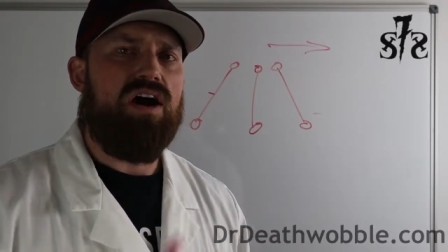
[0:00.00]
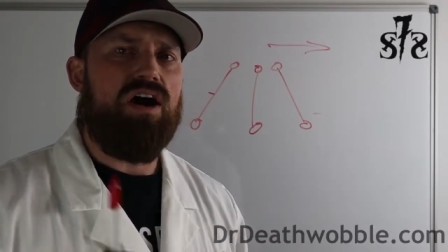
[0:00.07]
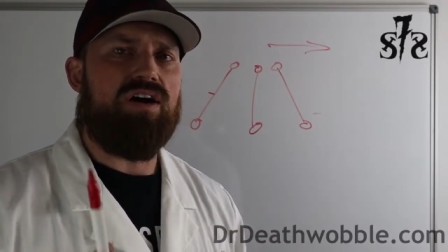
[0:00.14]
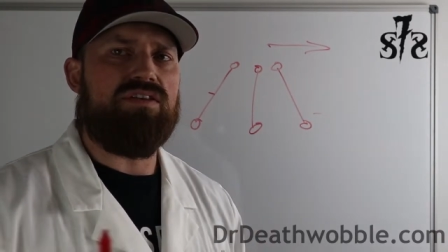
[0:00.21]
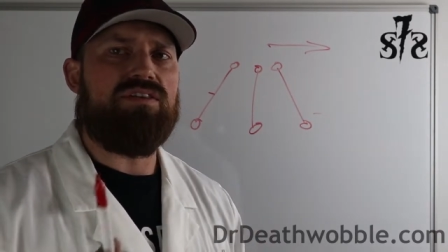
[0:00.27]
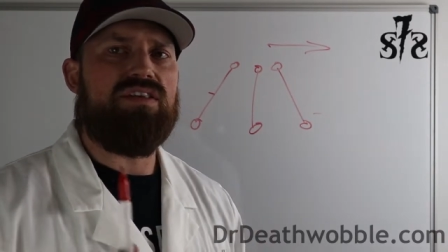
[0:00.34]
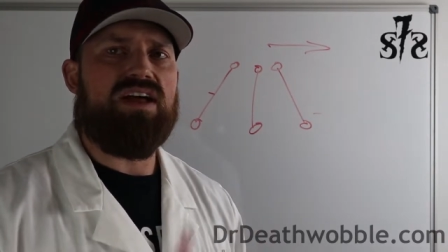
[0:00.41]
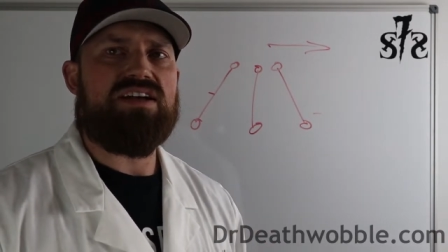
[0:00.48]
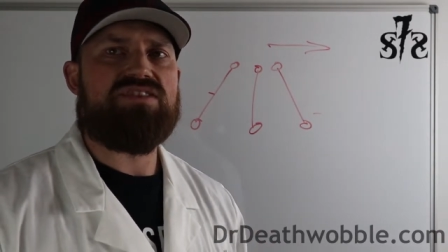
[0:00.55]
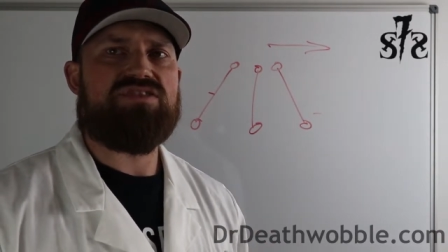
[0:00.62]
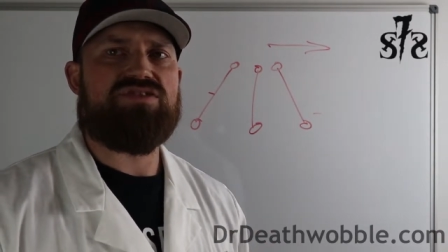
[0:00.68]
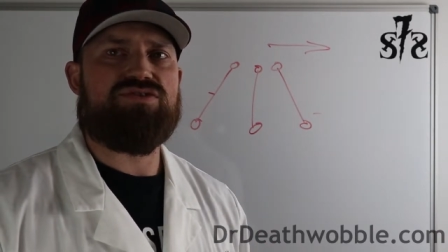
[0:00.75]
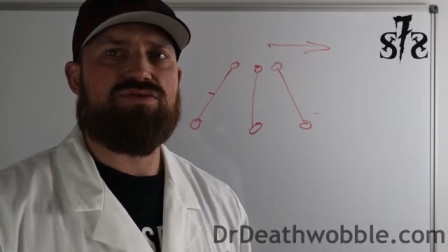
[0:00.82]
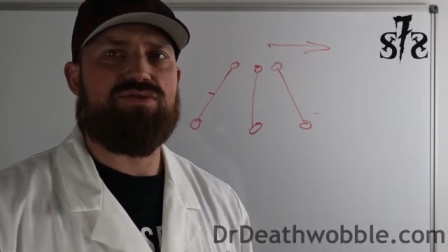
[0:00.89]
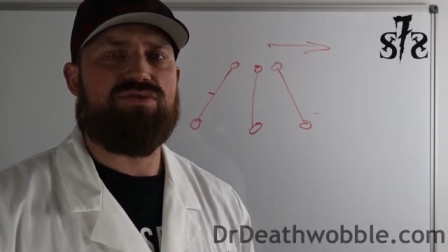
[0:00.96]

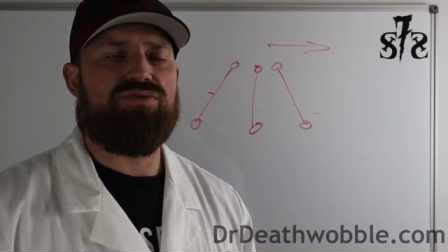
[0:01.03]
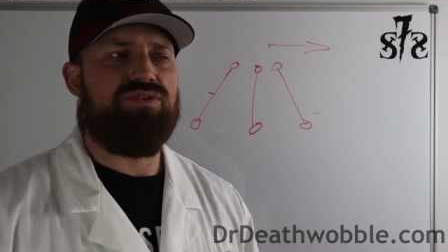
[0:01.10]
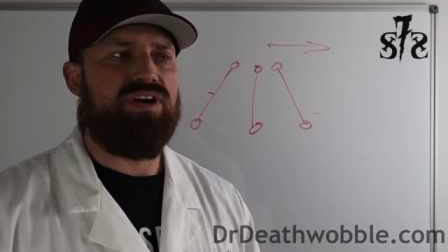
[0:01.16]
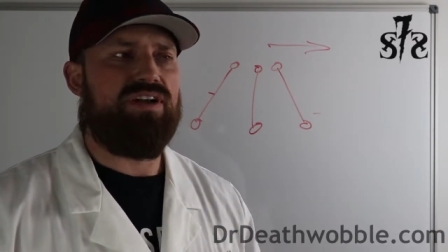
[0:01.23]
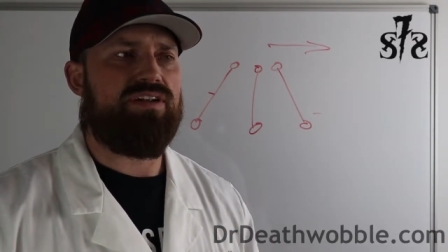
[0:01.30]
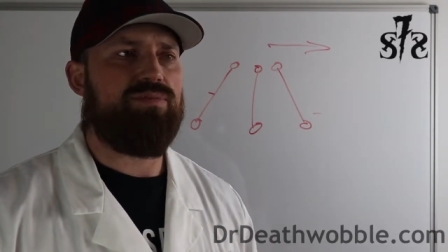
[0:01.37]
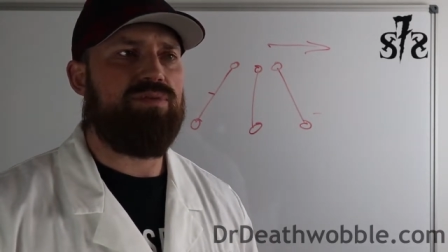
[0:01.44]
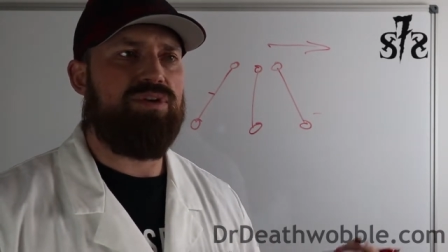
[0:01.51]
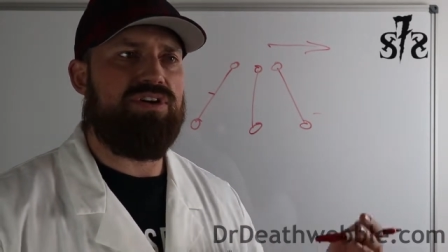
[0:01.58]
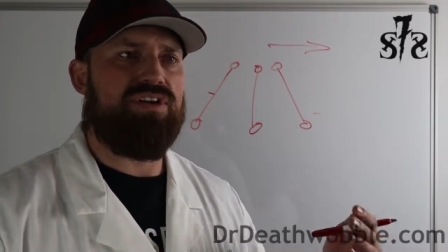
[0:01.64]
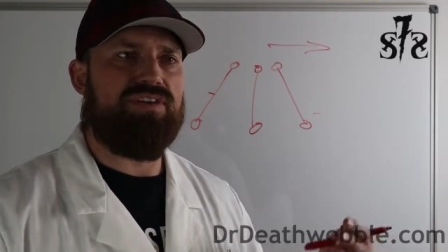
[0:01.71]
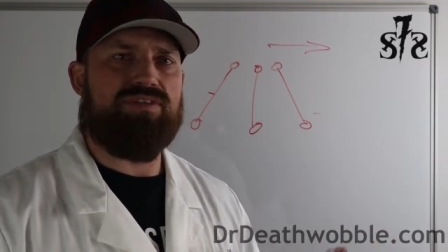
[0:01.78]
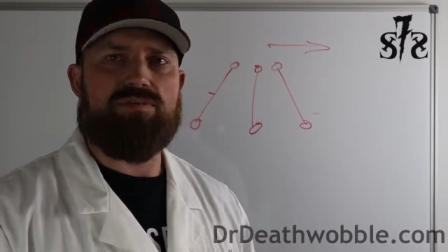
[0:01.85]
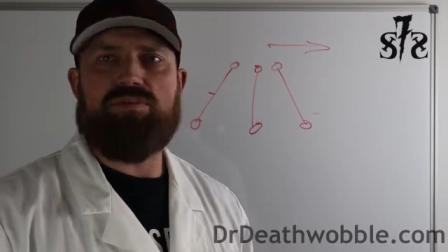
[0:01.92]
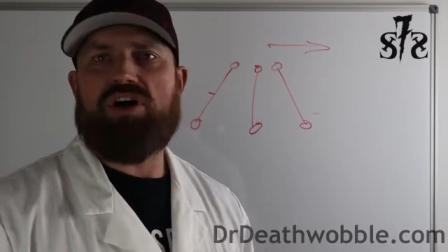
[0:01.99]
unless through like putting
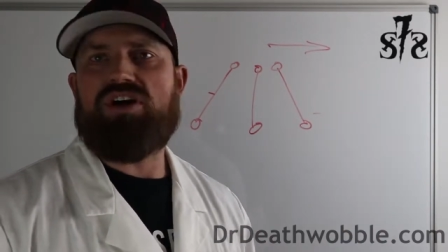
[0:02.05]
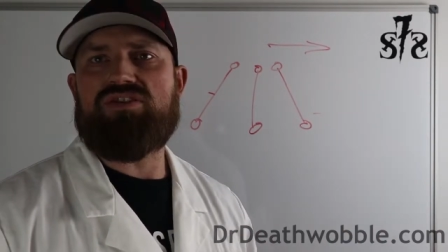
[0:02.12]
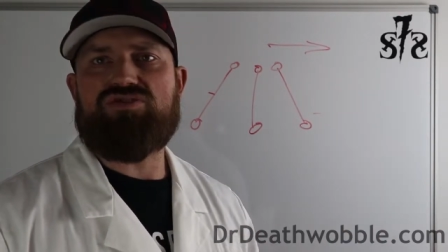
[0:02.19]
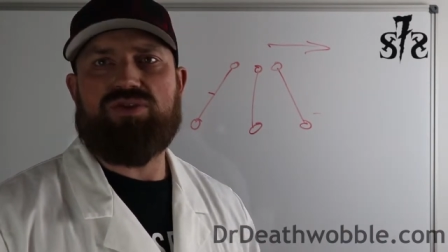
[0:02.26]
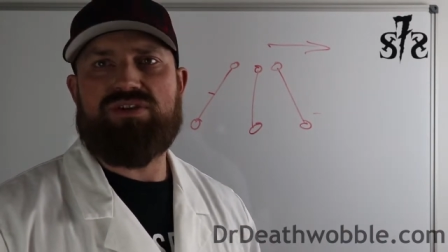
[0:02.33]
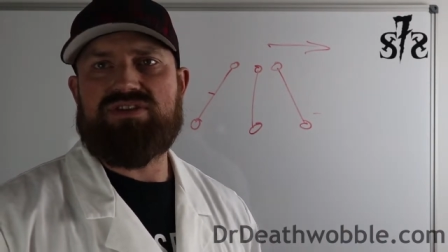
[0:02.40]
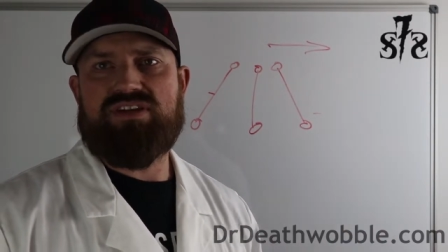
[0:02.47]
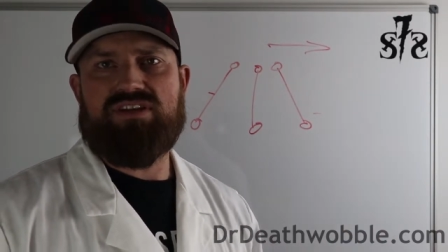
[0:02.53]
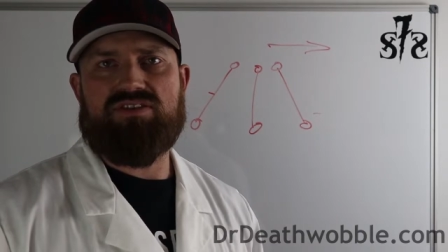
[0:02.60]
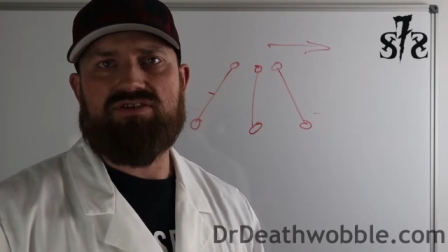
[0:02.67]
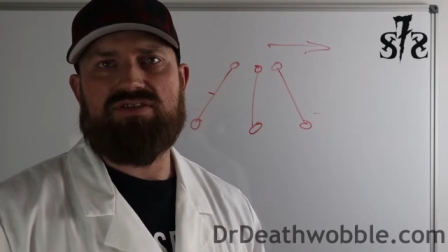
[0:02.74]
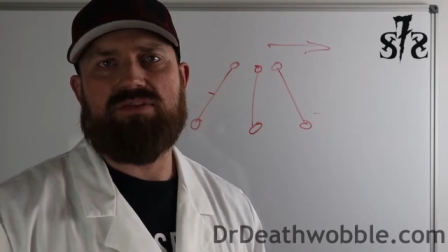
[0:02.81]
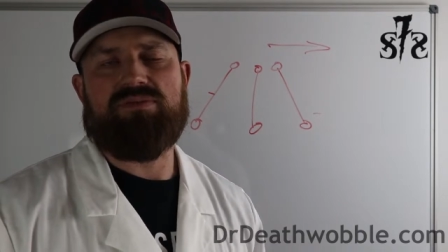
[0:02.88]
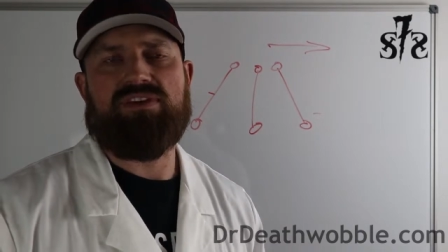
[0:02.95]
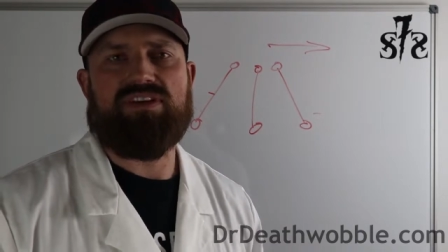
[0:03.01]
different ball joints in or
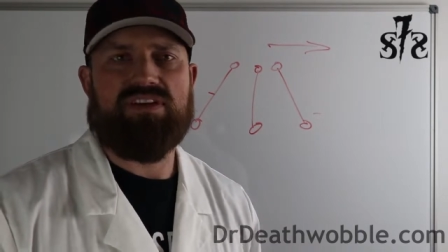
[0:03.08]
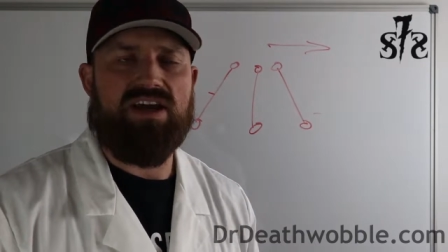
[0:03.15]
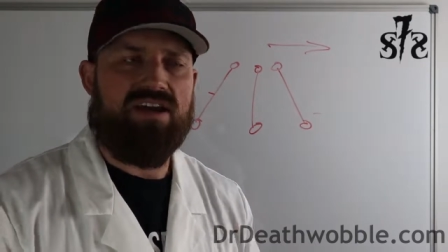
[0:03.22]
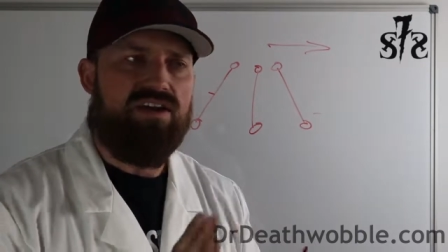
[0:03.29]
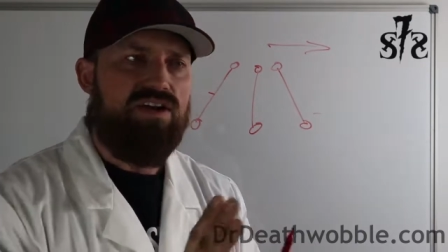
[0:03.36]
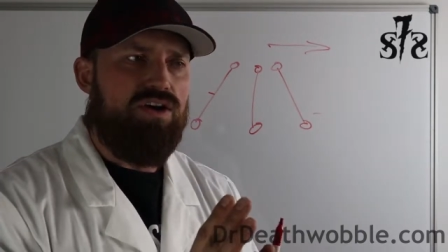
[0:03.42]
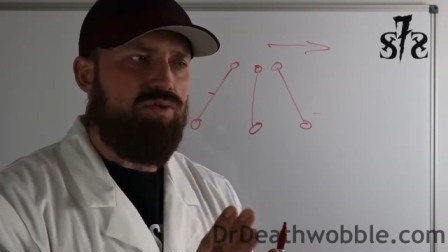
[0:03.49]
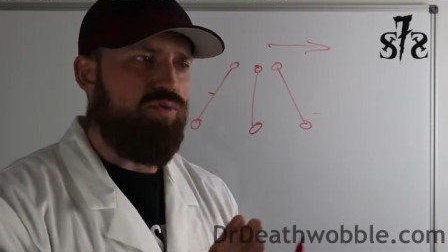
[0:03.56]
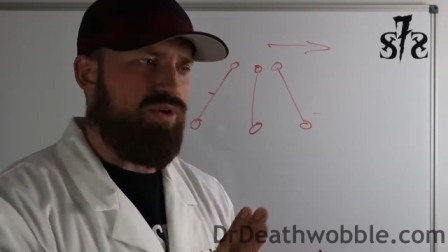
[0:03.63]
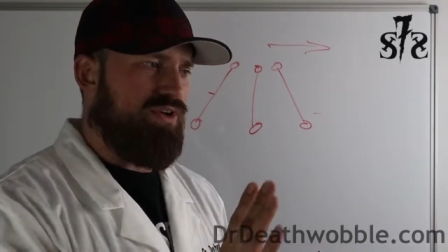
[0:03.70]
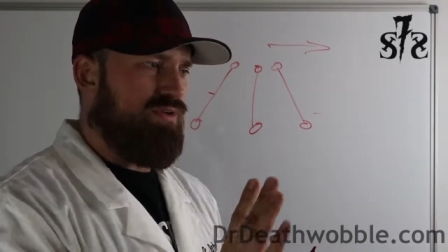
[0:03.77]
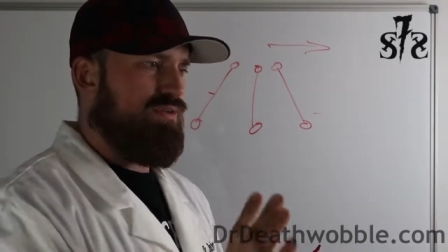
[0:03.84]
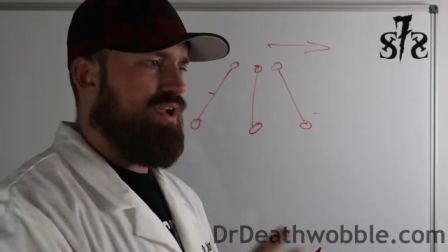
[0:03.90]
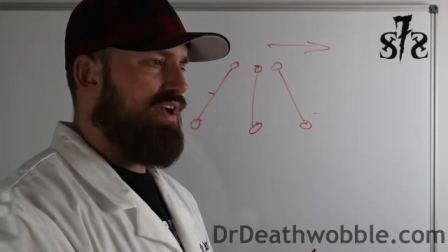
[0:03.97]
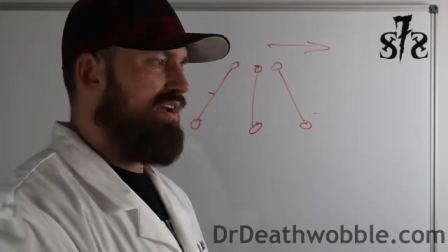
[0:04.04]
something like that where
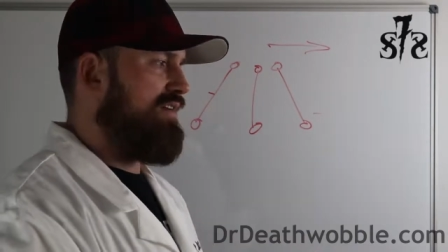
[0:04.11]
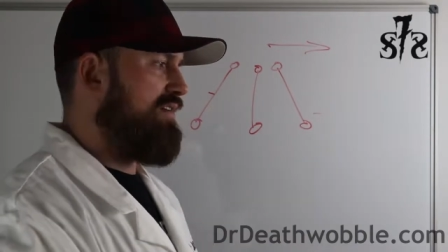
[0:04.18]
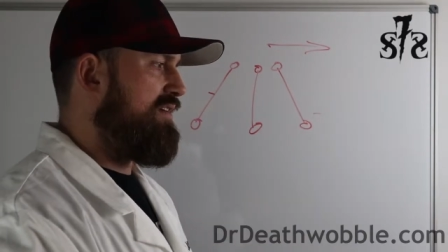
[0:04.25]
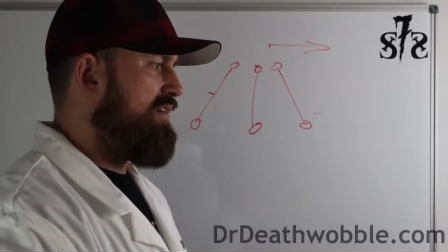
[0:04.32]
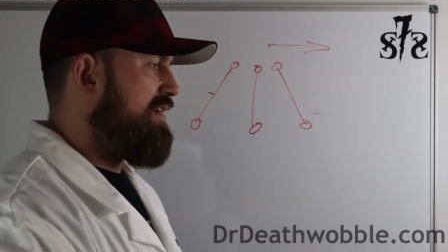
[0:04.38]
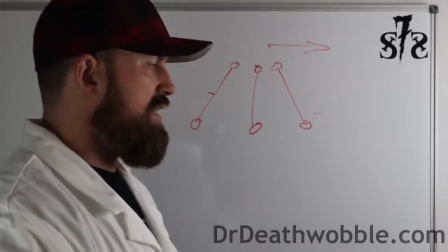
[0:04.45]
you can